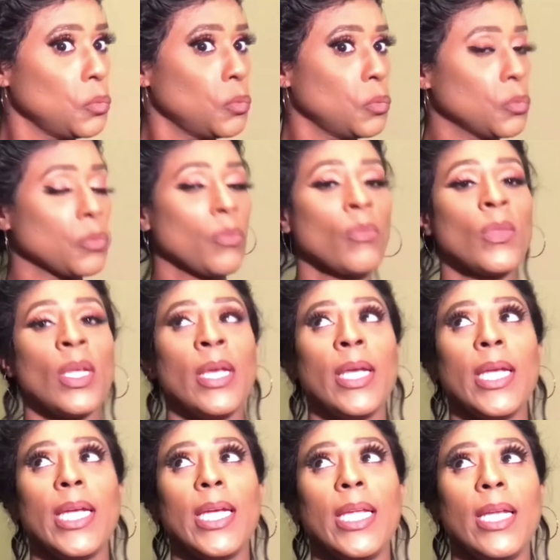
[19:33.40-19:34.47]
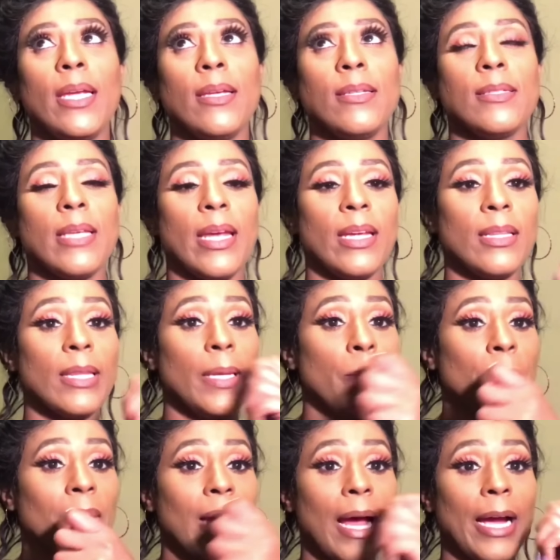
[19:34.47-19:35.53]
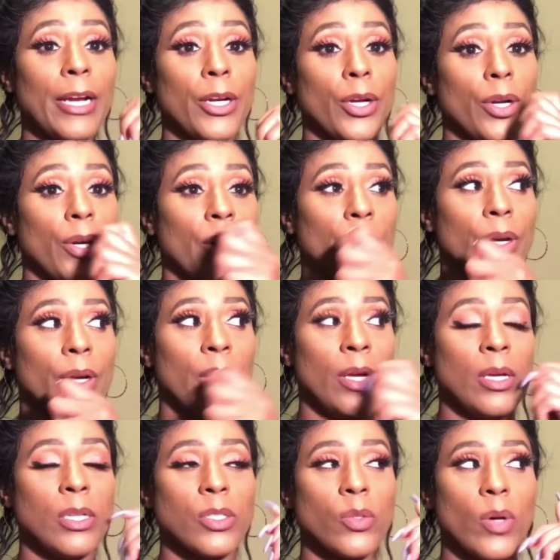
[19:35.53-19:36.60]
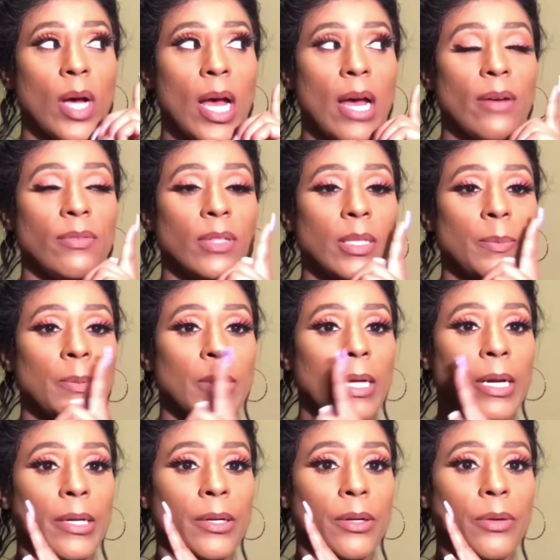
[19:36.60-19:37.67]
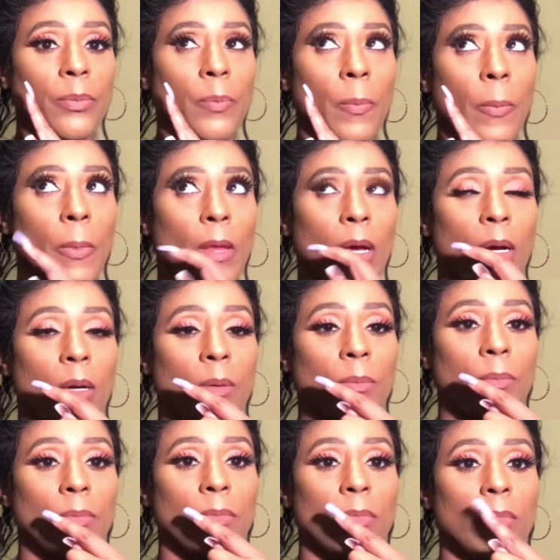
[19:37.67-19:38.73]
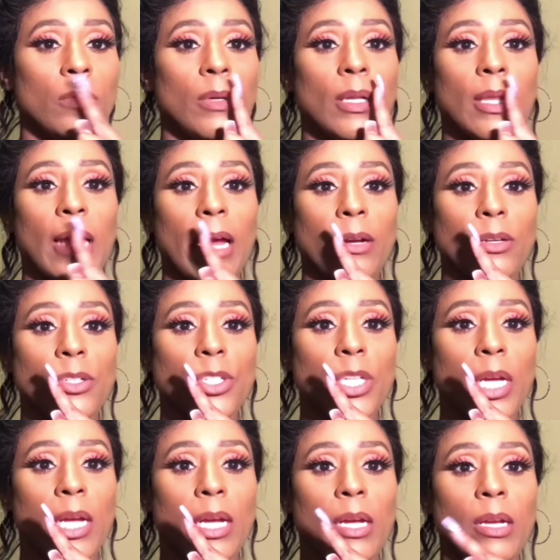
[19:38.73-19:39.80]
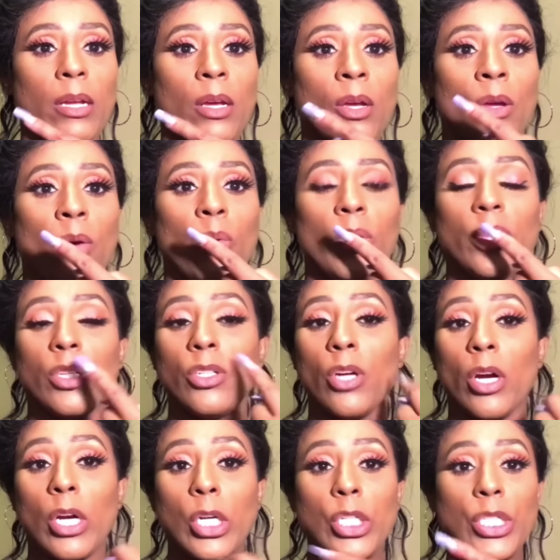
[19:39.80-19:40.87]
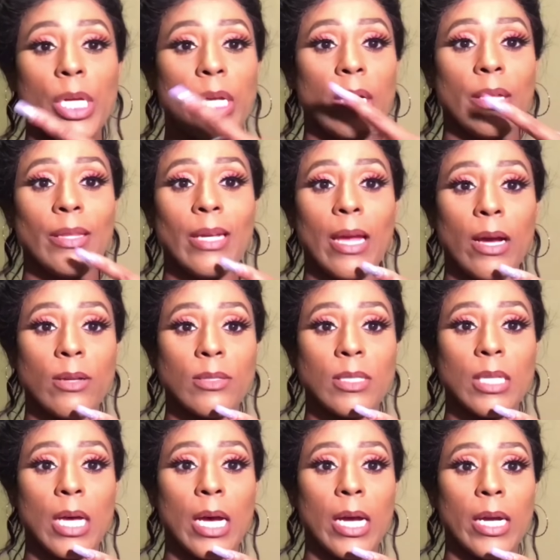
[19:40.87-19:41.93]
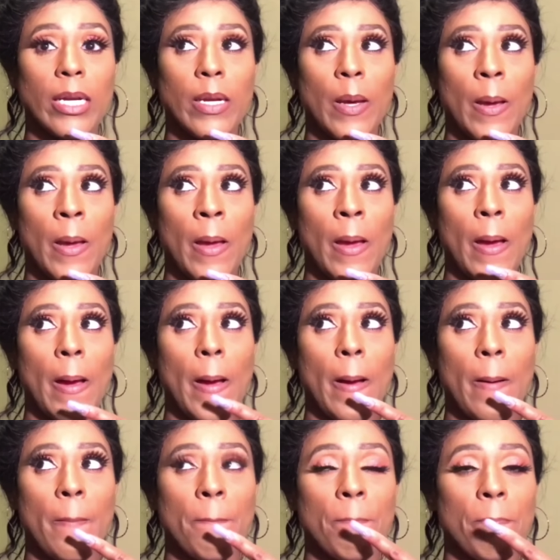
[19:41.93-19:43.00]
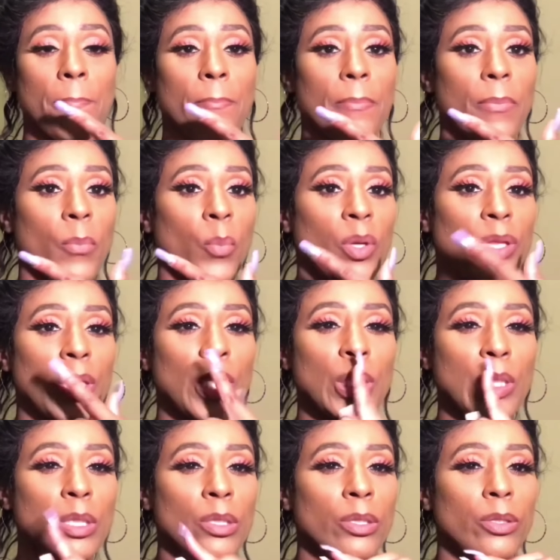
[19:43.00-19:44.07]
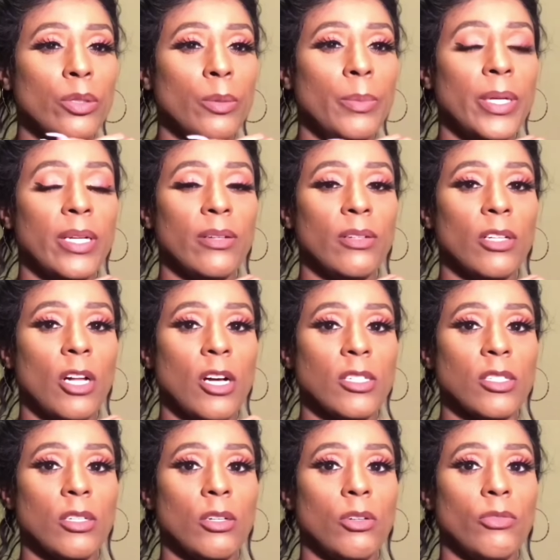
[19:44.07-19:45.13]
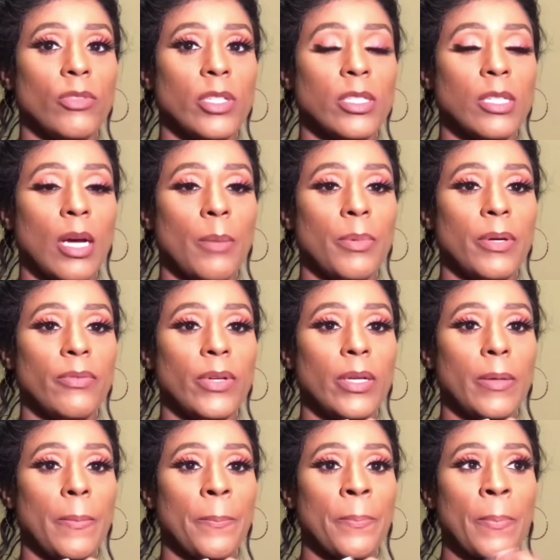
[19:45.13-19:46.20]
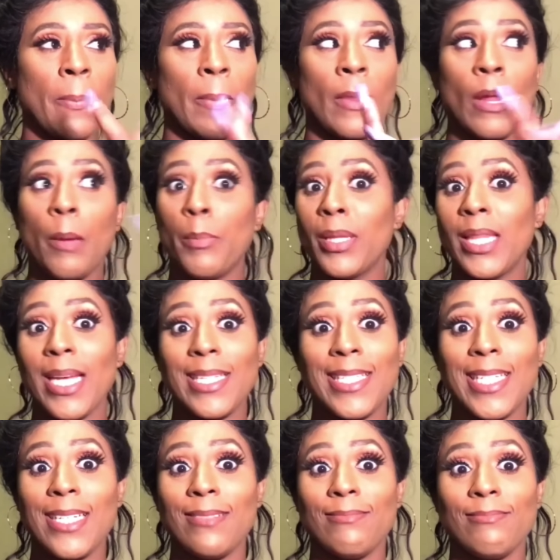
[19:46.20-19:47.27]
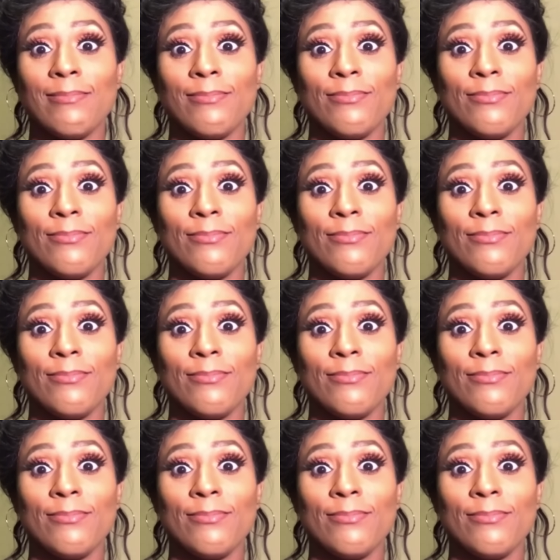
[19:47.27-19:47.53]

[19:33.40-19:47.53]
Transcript: it is a lip liner. So I have lip liner, um, a lighter shade with a darker shade on the outside um, with a little bit of gloss over the top of it. But that's it.